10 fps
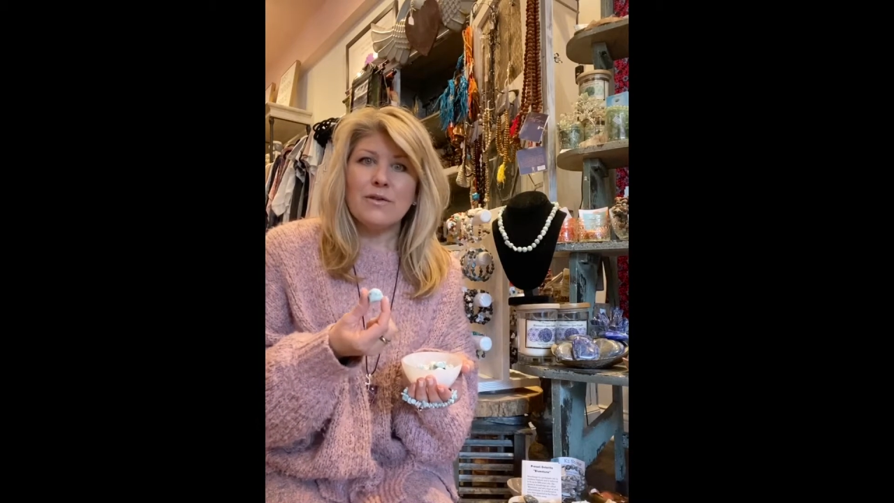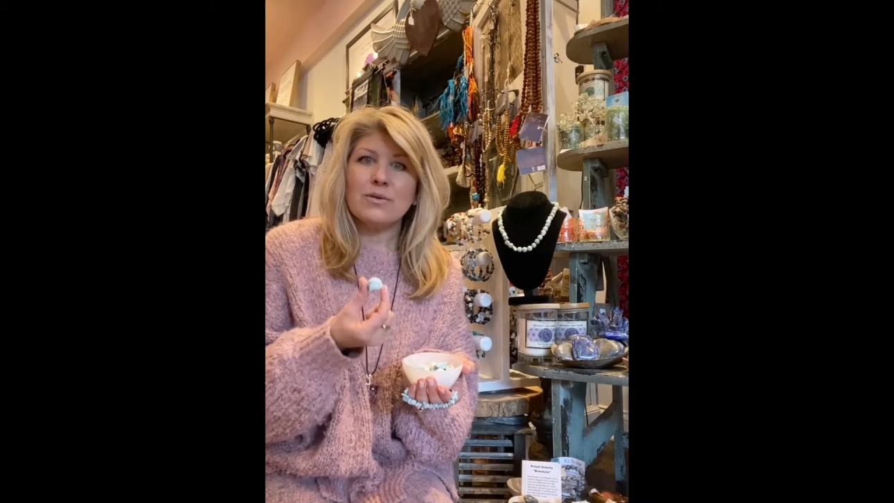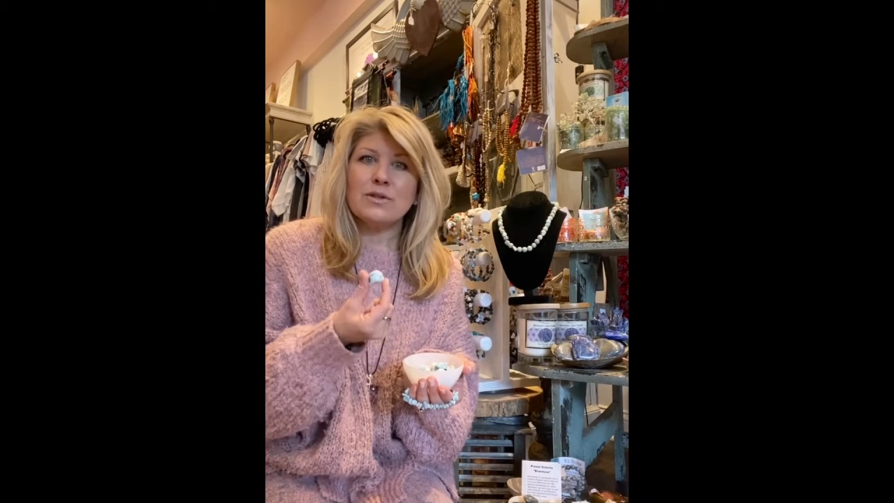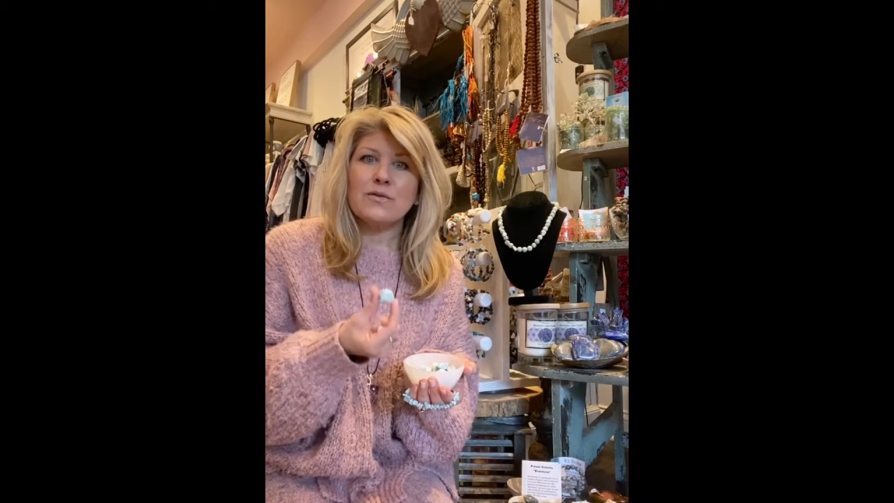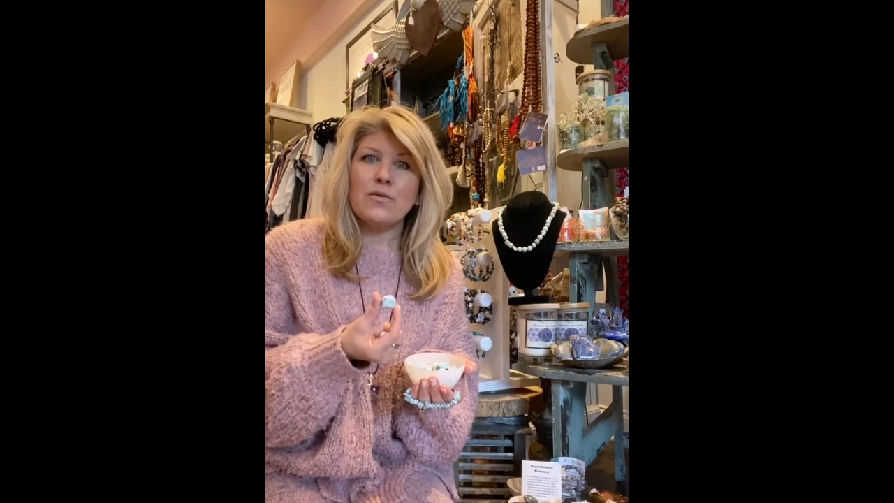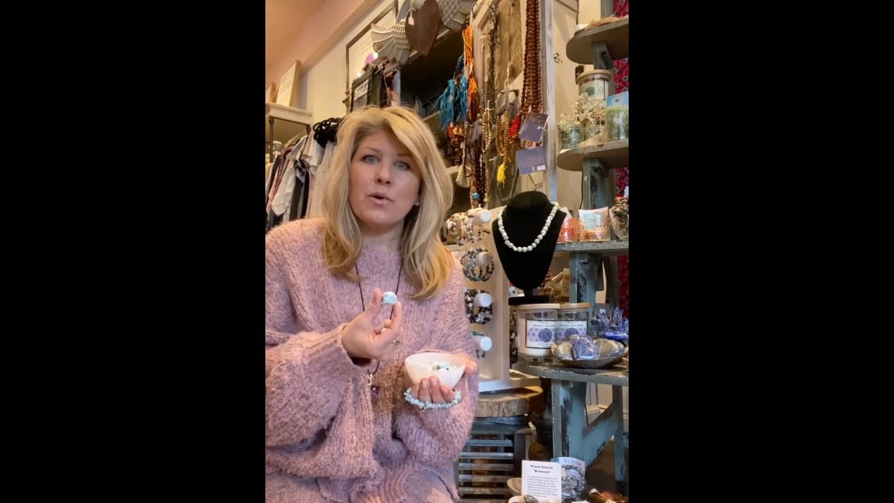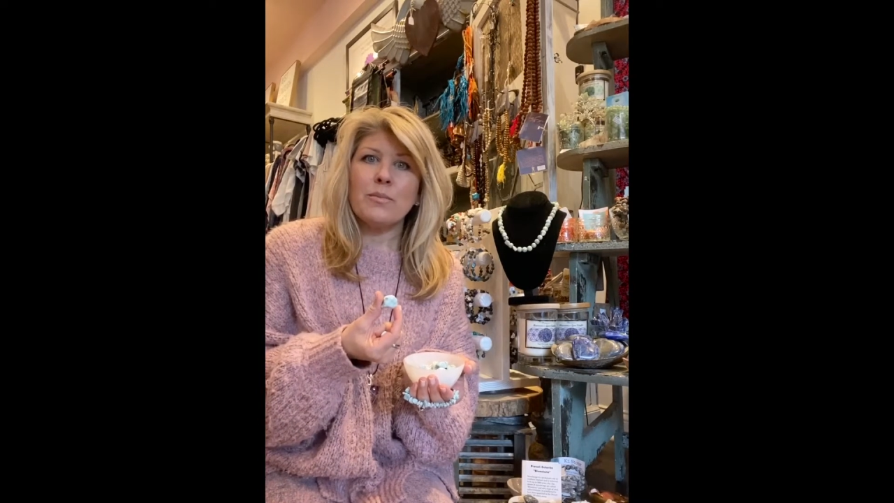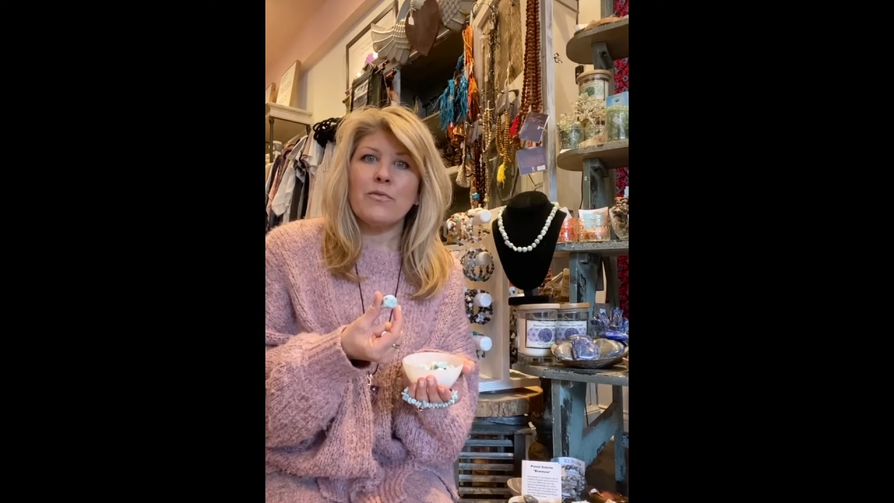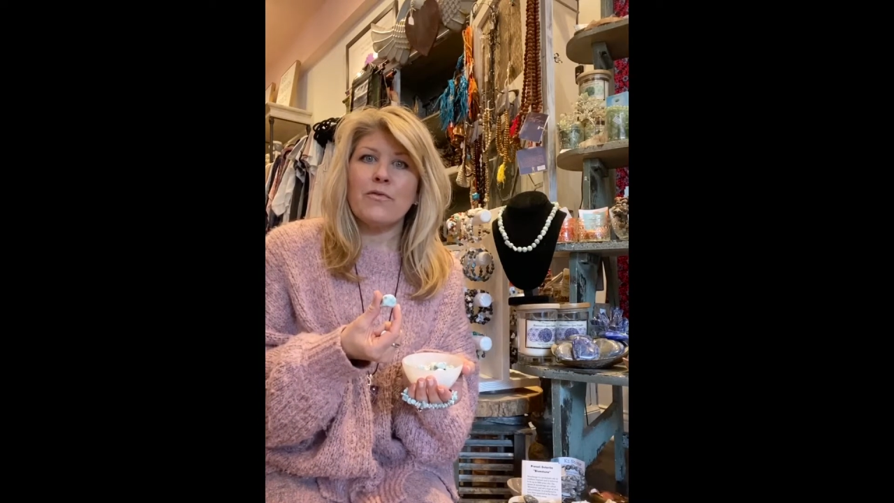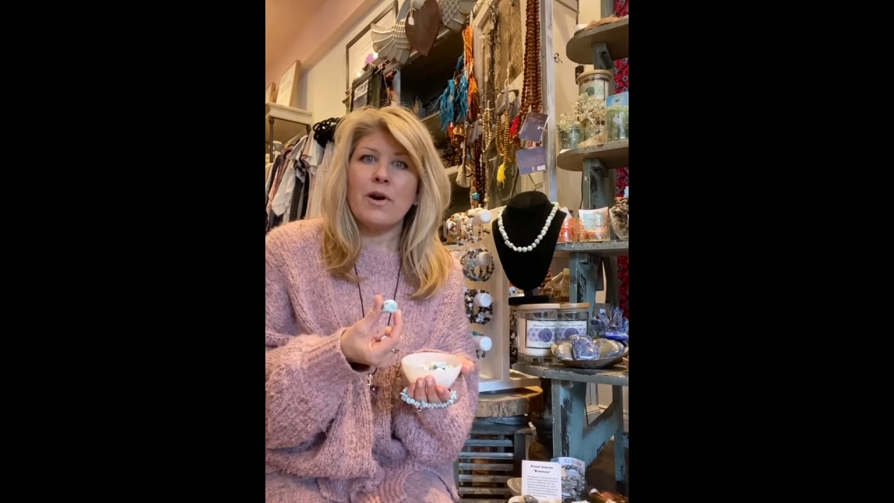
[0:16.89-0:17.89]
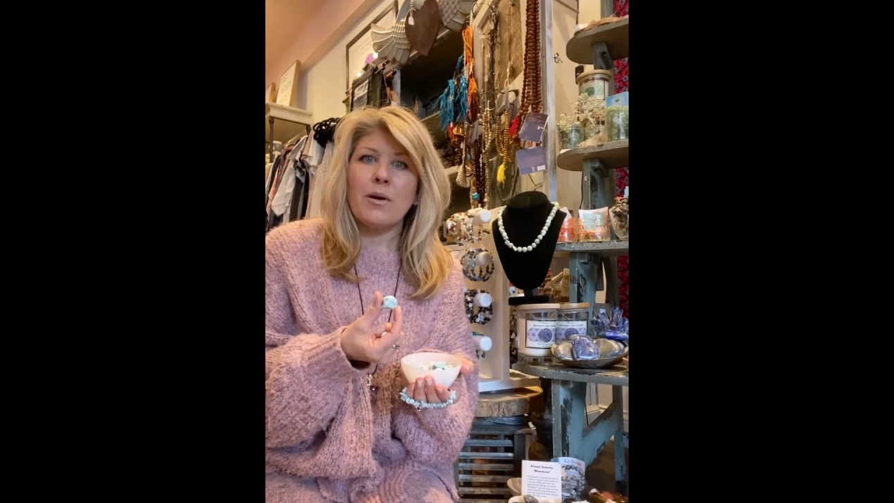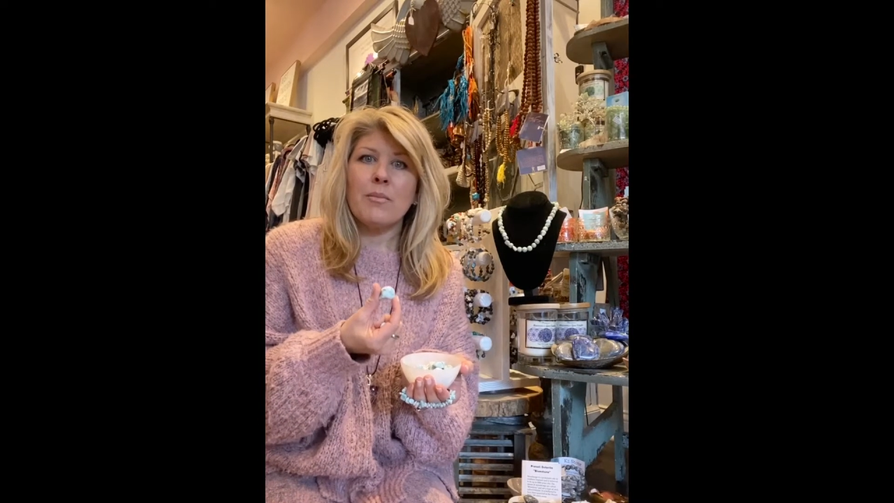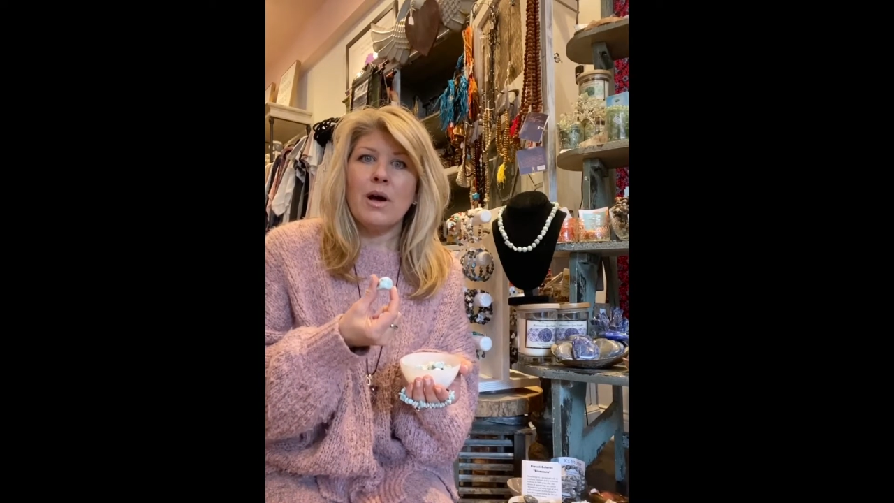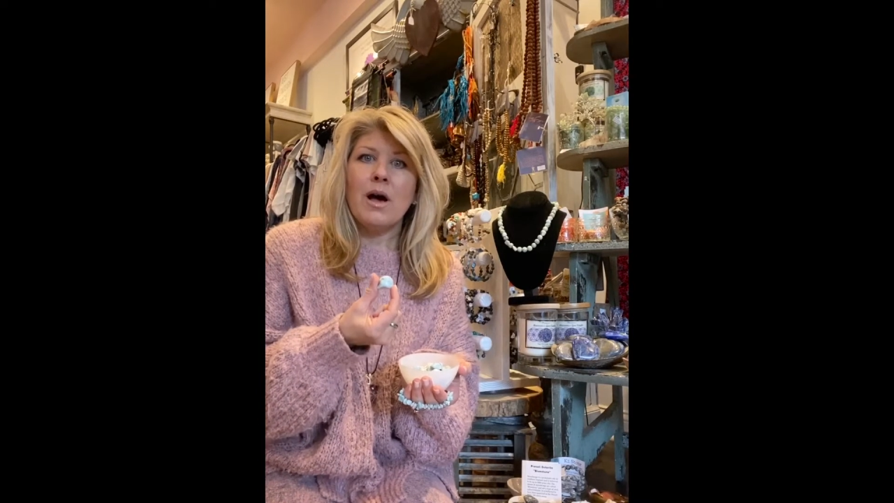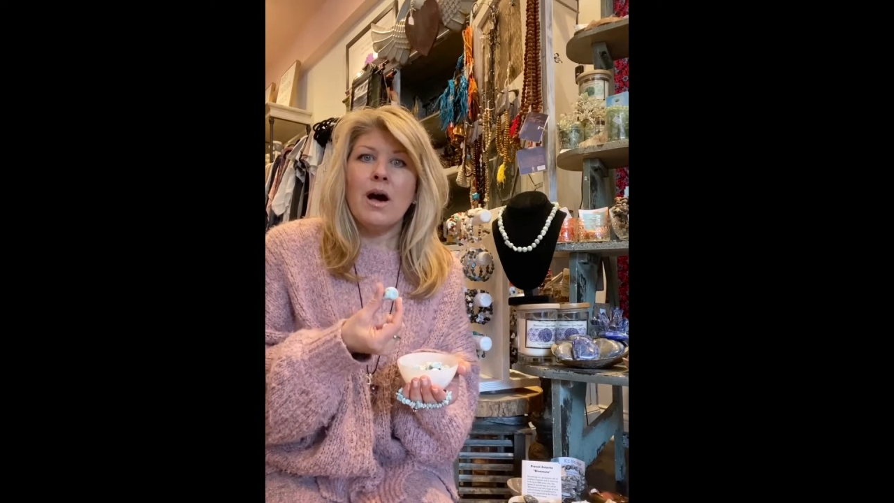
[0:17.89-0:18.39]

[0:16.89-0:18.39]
it was formed from